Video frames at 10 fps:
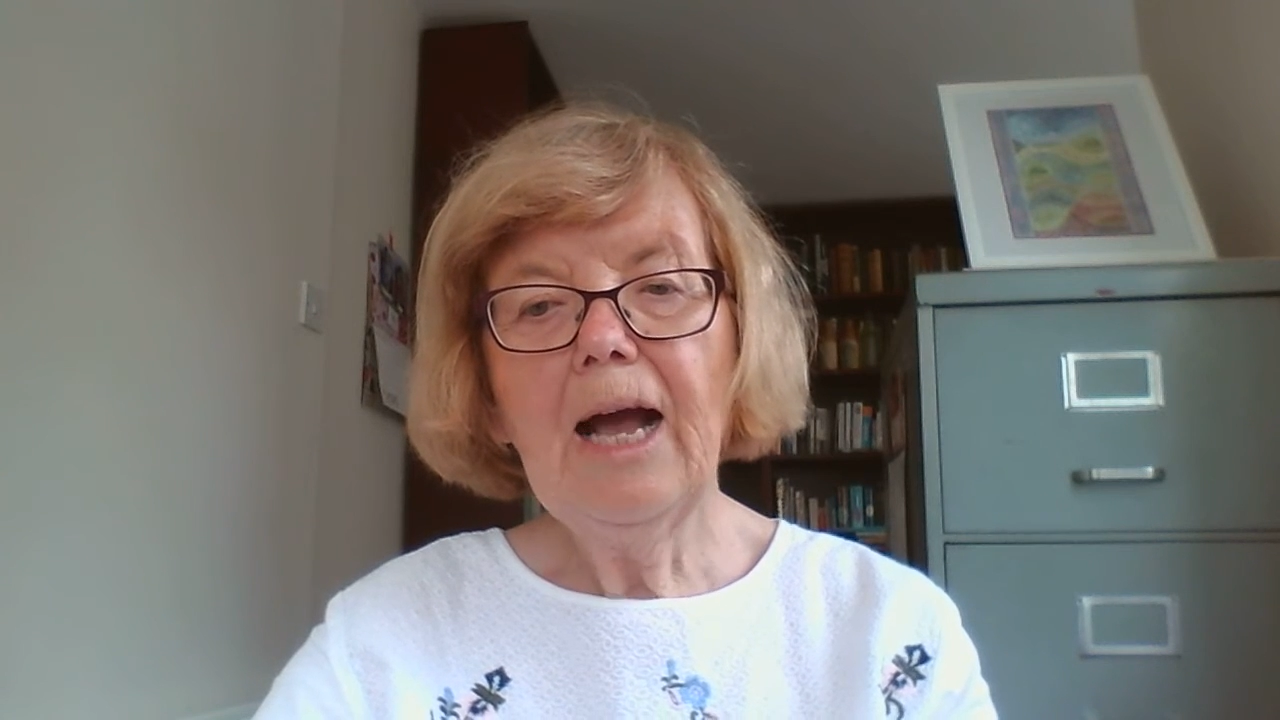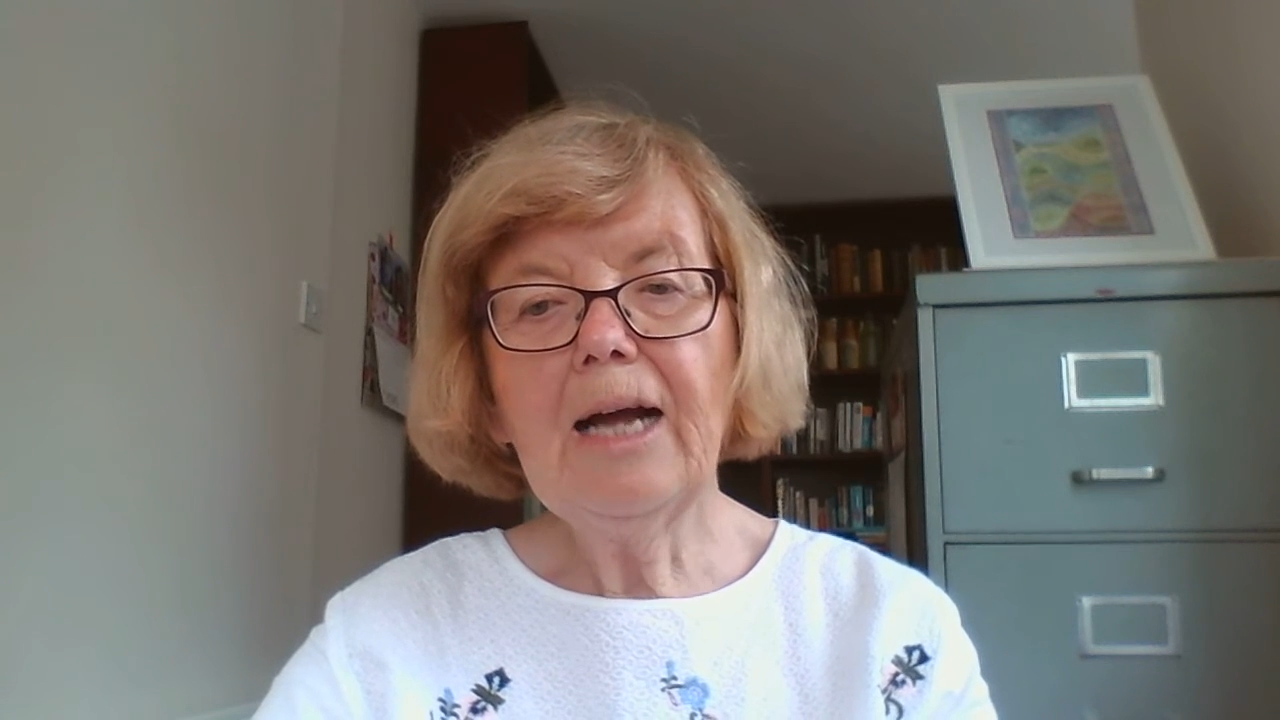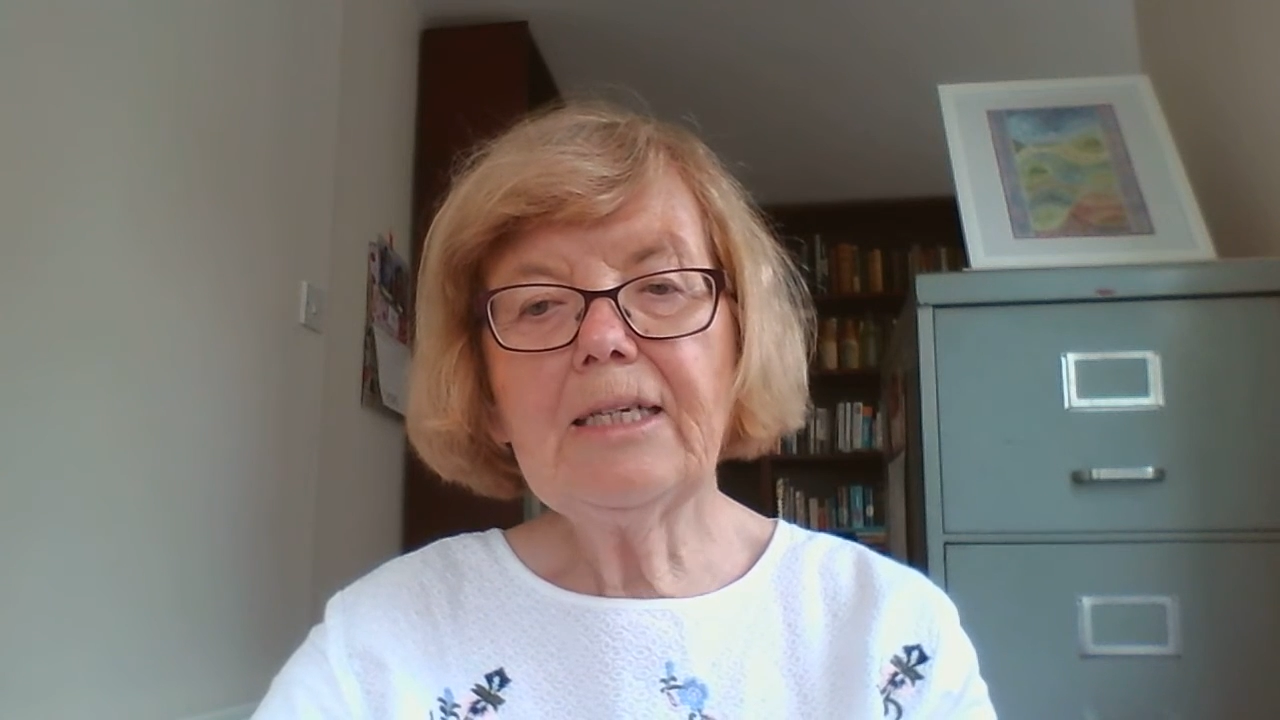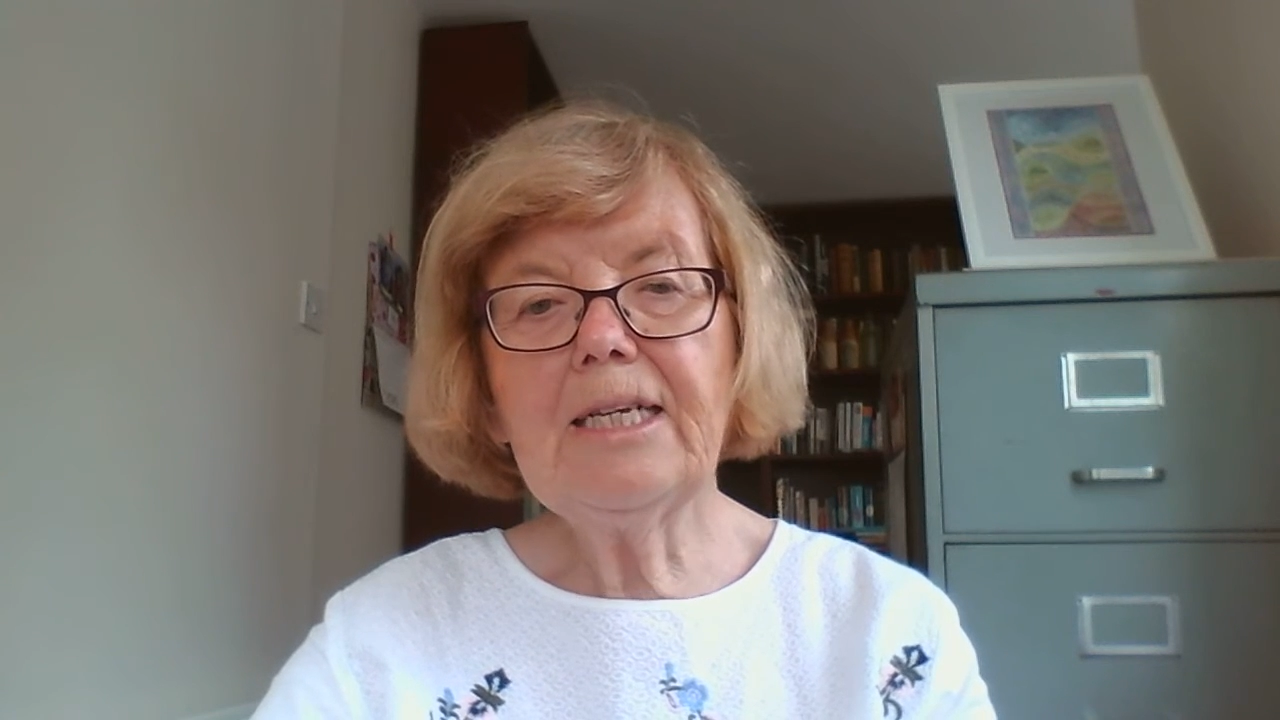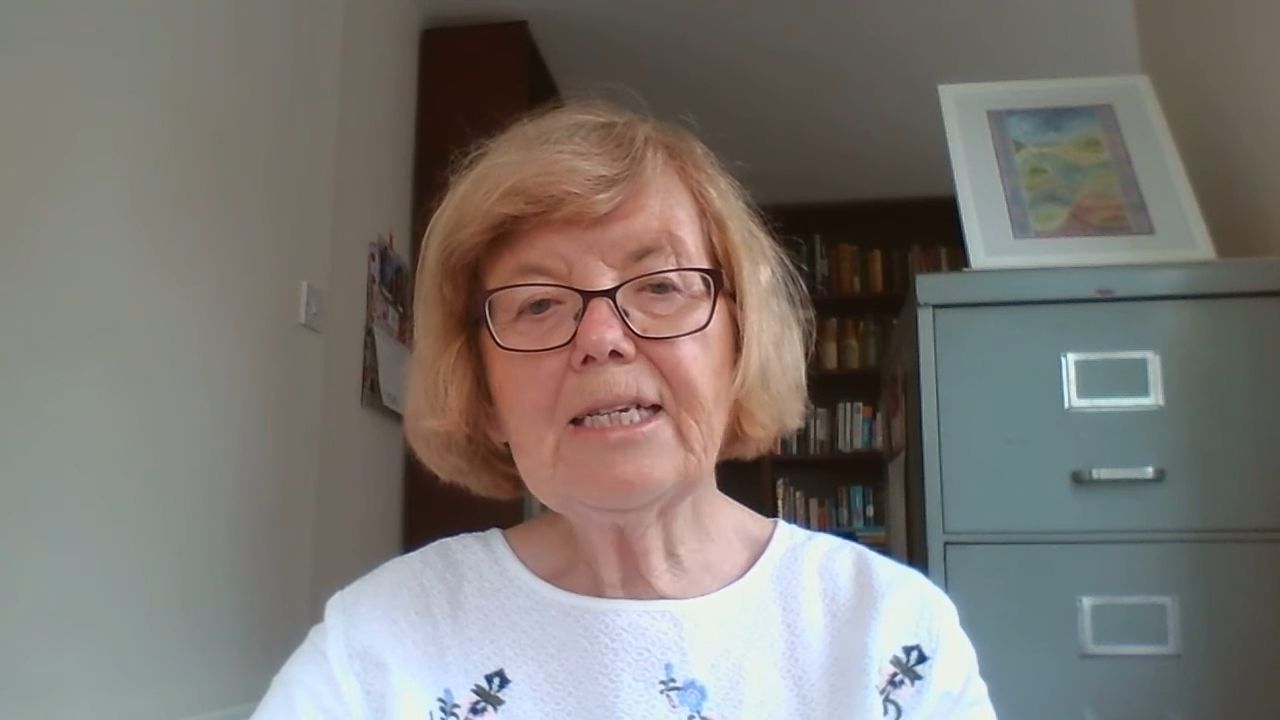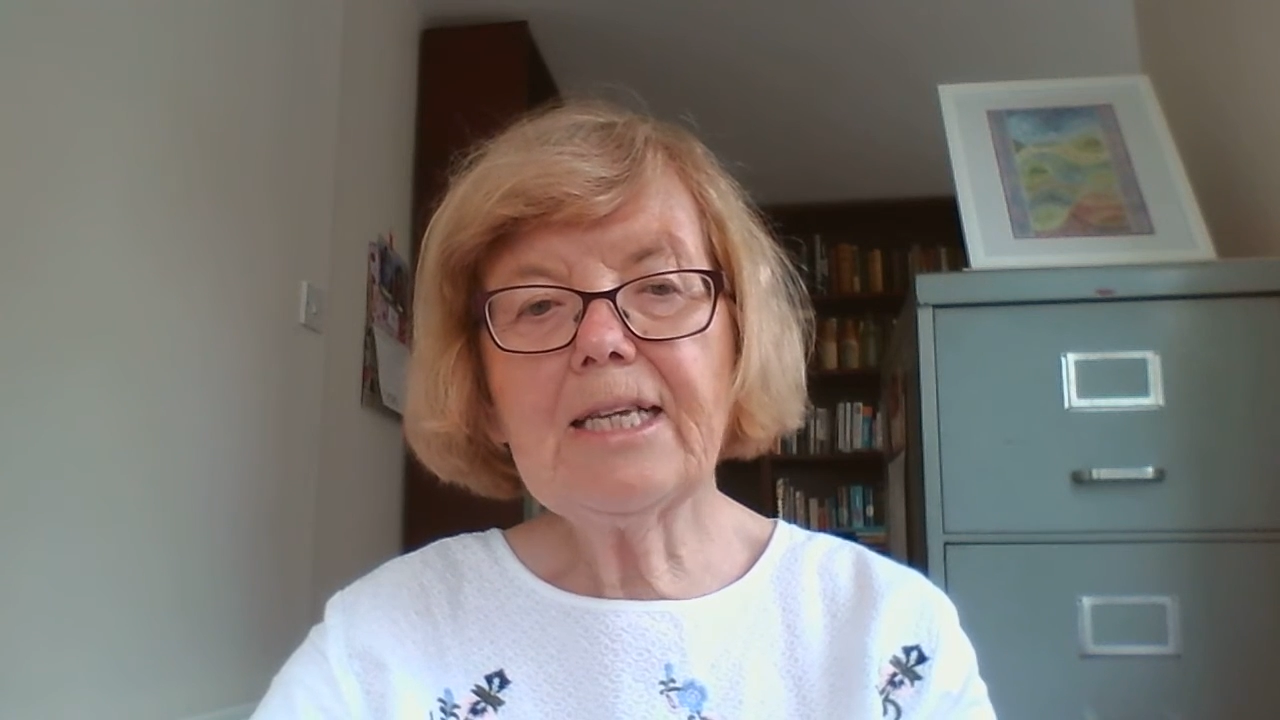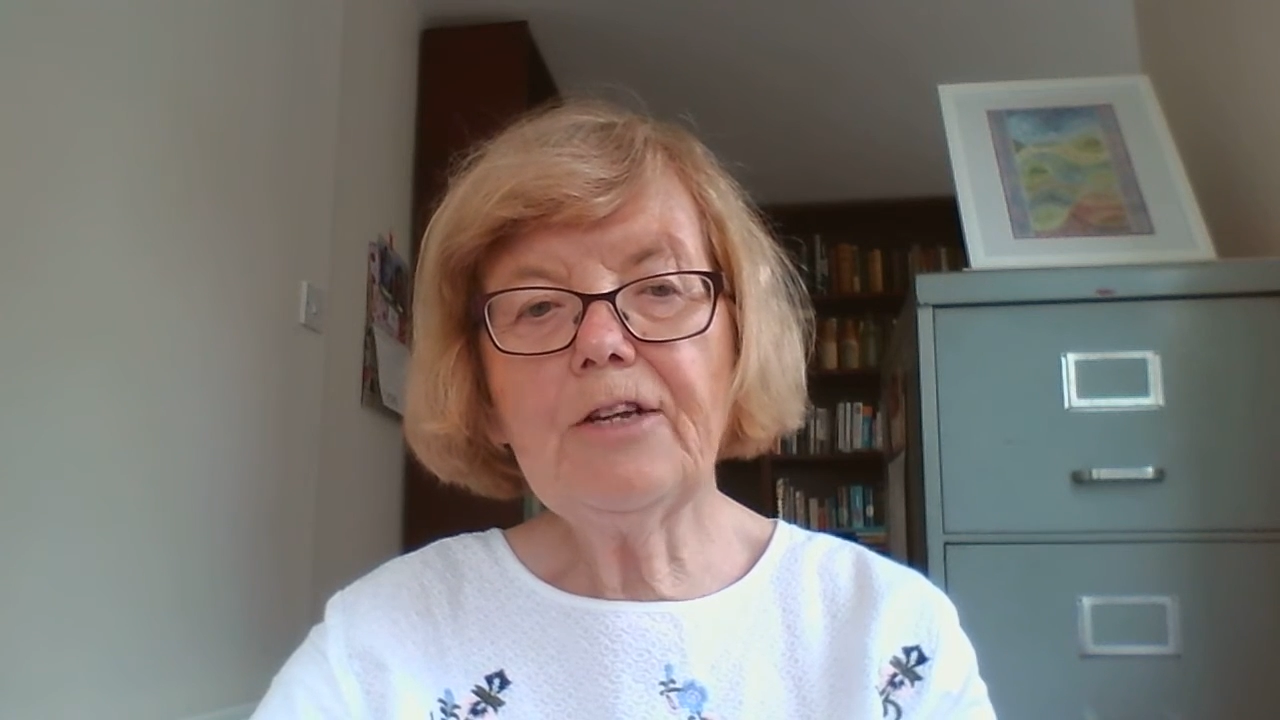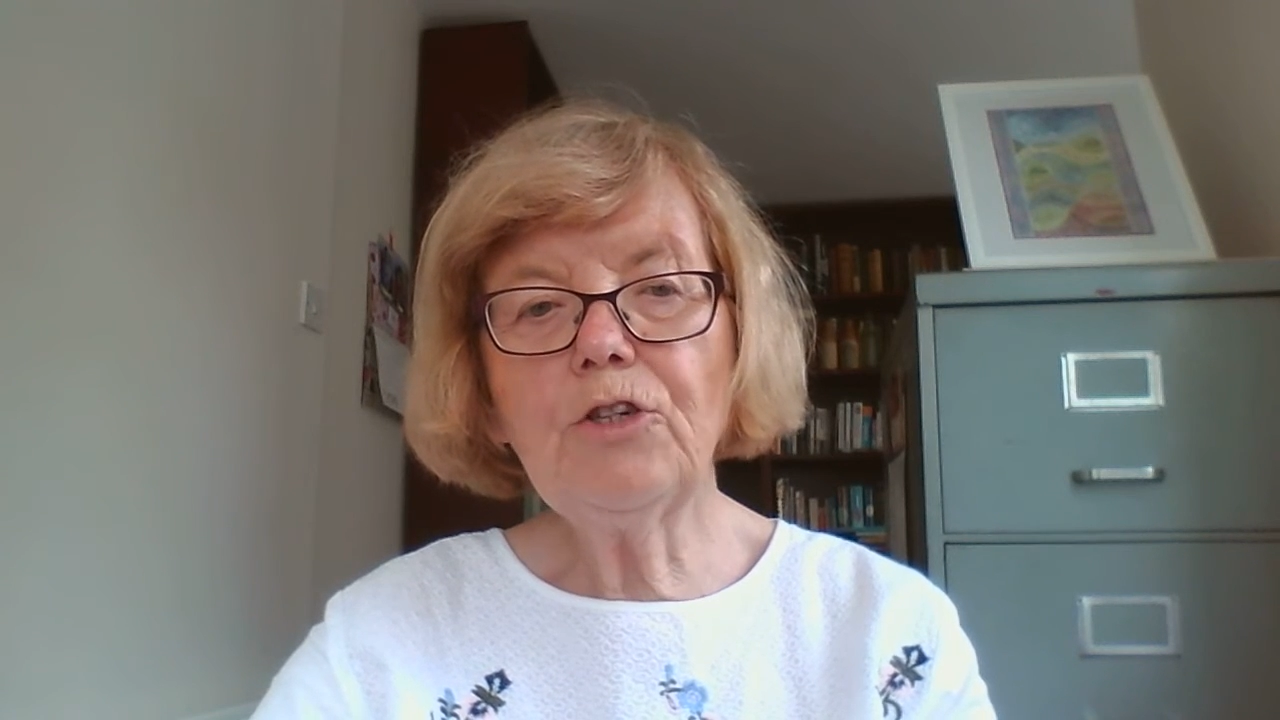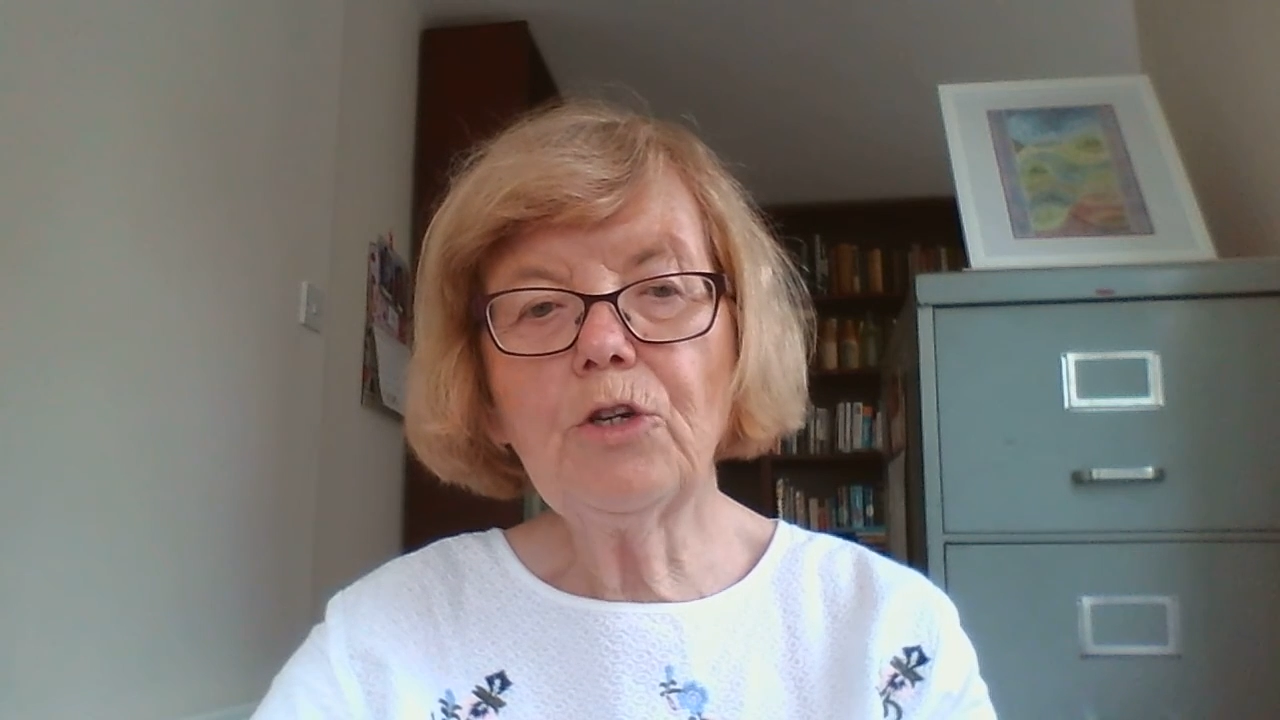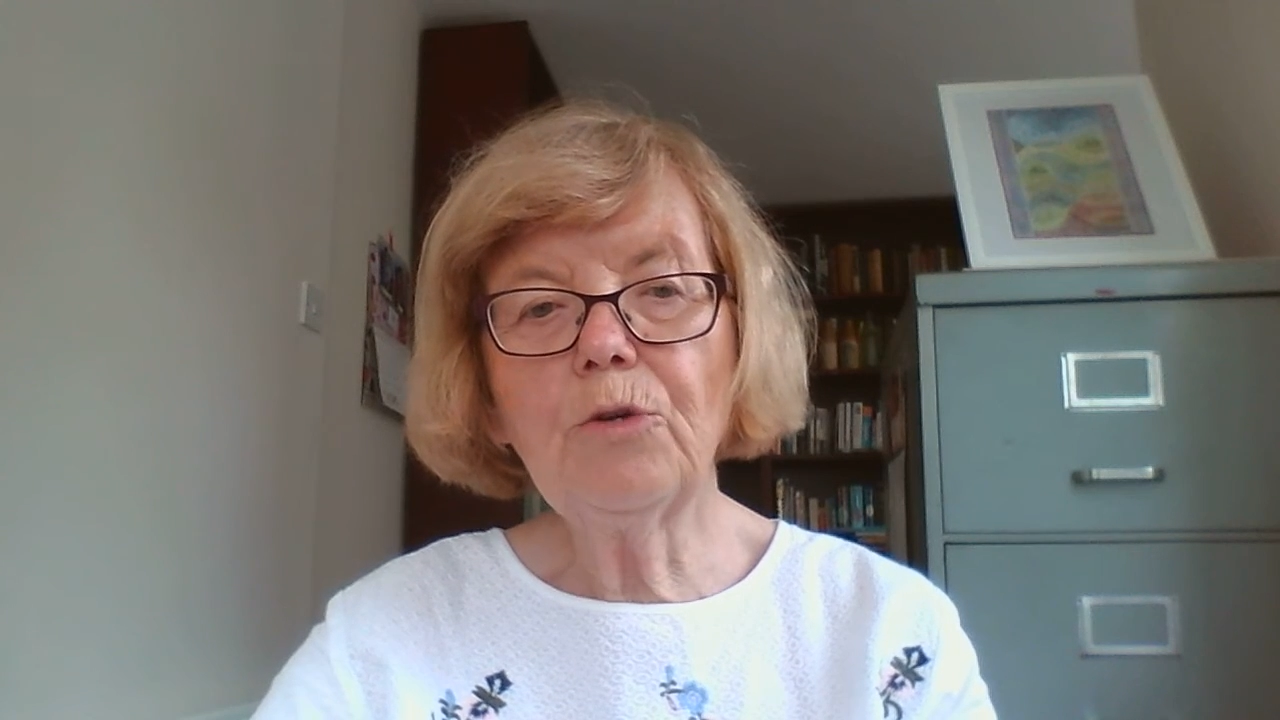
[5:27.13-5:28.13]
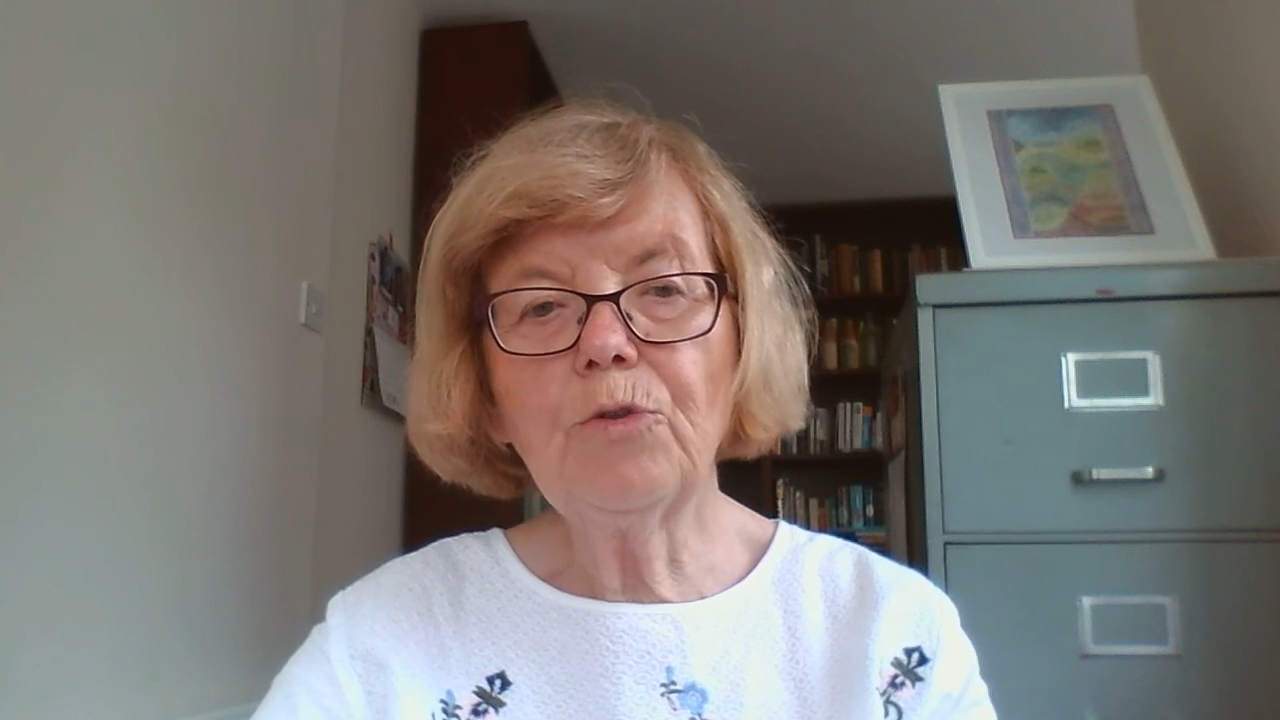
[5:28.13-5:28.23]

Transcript: and he sends you